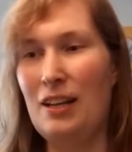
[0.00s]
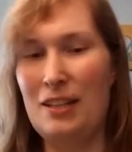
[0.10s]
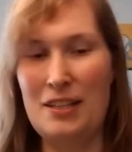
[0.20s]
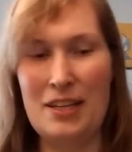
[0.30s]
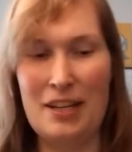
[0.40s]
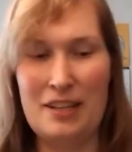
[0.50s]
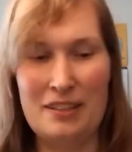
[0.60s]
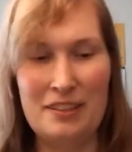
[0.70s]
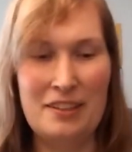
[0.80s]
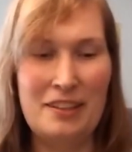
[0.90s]
yeah,
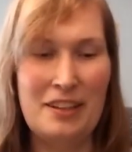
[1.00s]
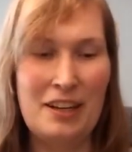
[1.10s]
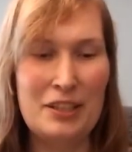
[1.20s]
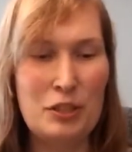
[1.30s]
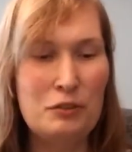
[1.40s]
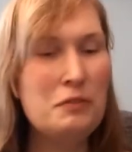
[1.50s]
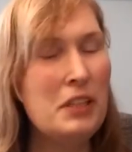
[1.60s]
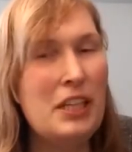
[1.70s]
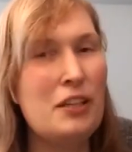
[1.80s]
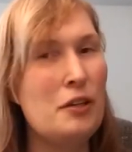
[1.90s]
I don't
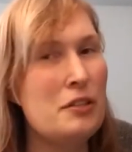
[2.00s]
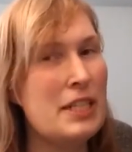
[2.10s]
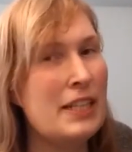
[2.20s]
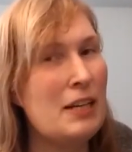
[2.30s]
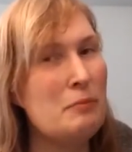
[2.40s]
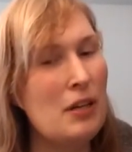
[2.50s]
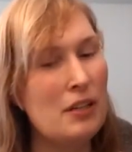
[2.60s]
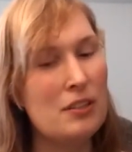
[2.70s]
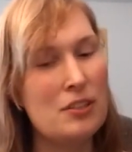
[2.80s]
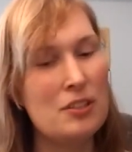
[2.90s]
really use it that
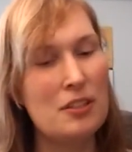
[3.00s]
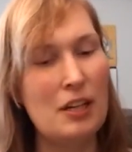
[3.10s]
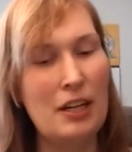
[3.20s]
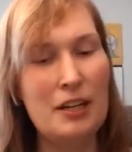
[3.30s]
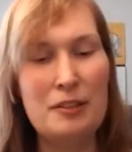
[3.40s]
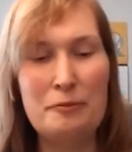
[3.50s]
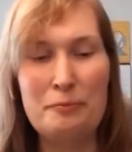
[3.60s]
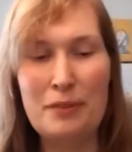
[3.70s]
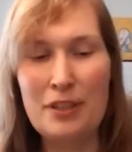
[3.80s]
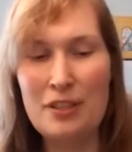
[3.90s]
much,
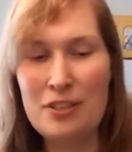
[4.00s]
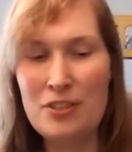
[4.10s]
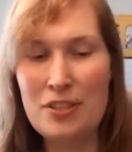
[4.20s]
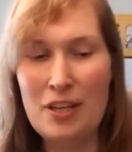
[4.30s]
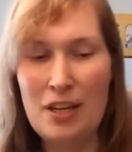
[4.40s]
because